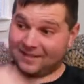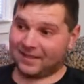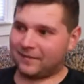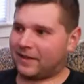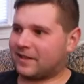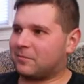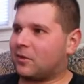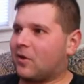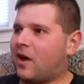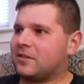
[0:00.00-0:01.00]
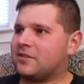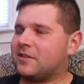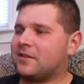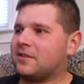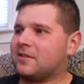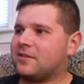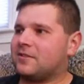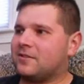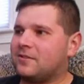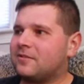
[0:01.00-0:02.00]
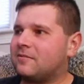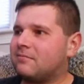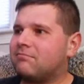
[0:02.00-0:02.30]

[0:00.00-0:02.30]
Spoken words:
And the fact that Molossi is